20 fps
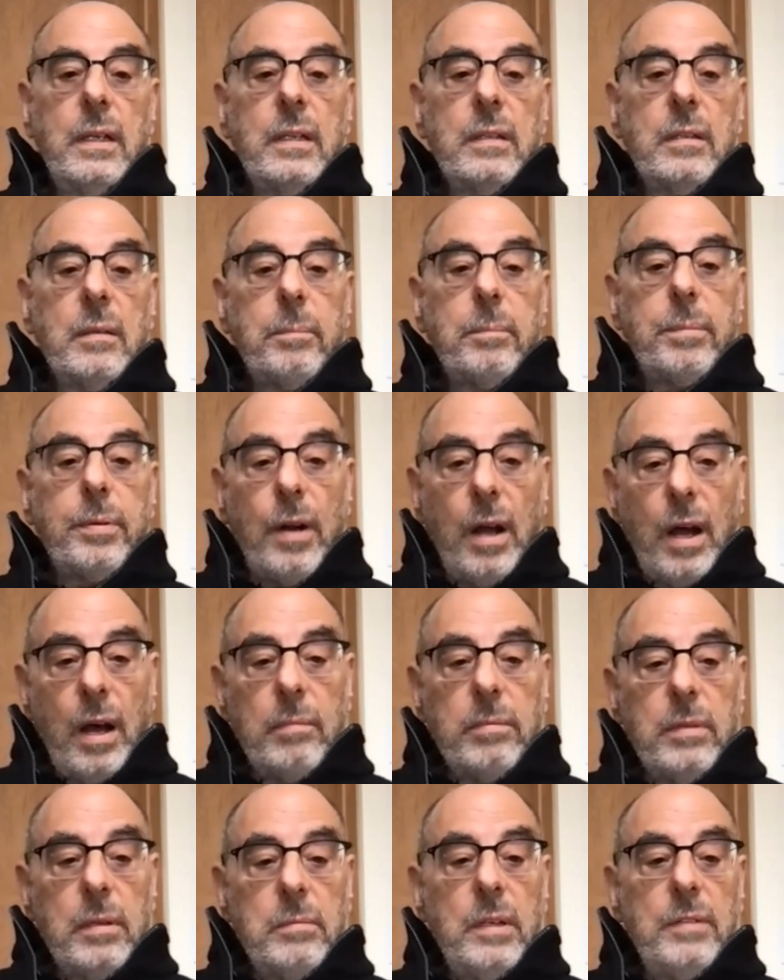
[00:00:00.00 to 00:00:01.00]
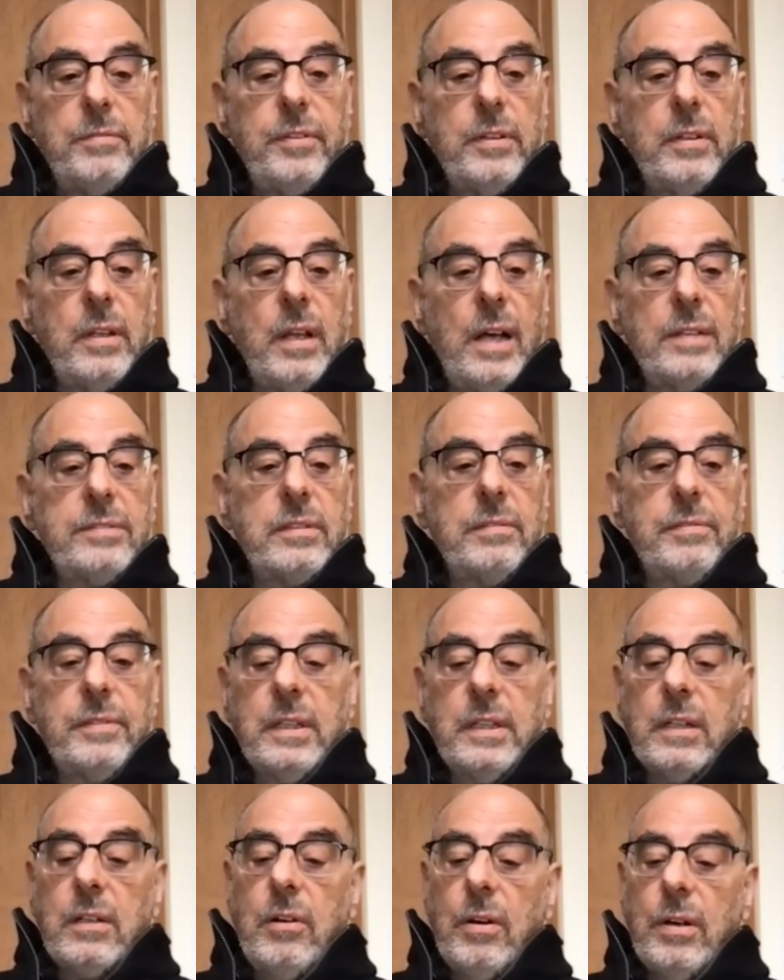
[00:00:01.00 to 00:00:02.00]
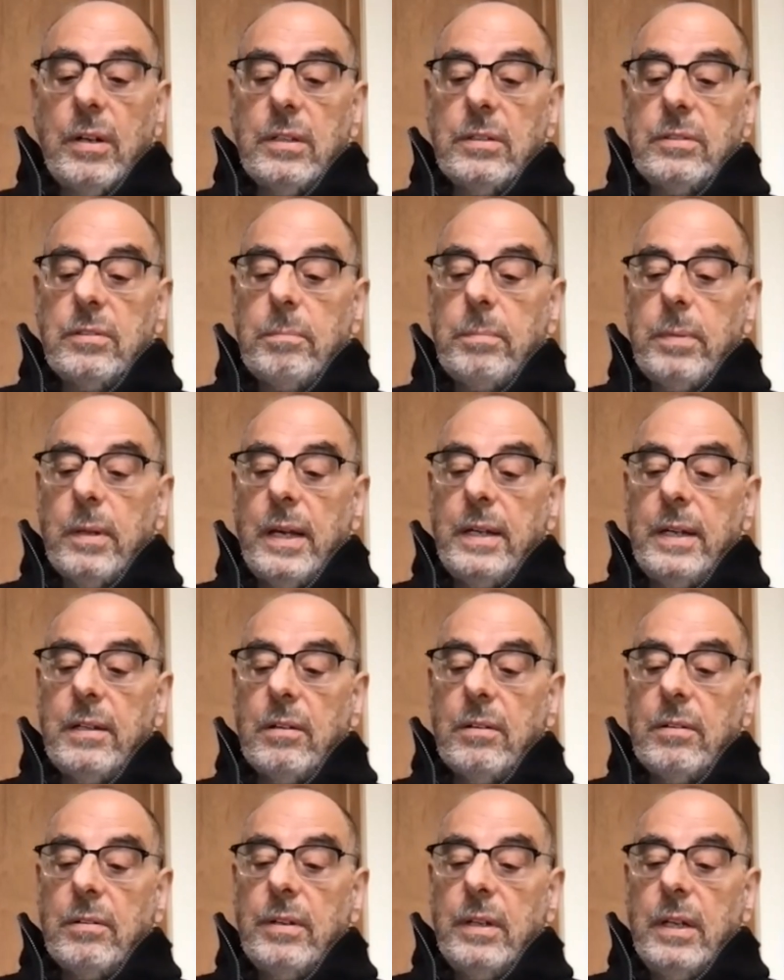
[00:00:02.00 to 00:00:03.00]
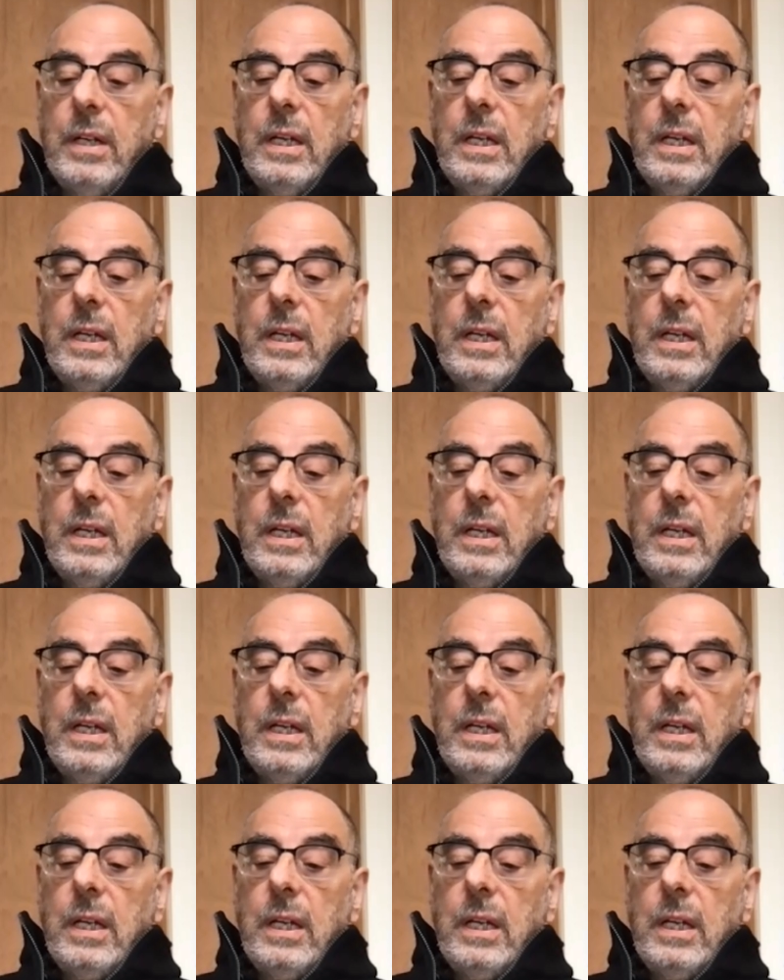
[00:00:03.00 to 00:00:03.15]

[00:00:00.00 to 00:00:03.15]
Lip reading: The problem of philosophy, according to Plato,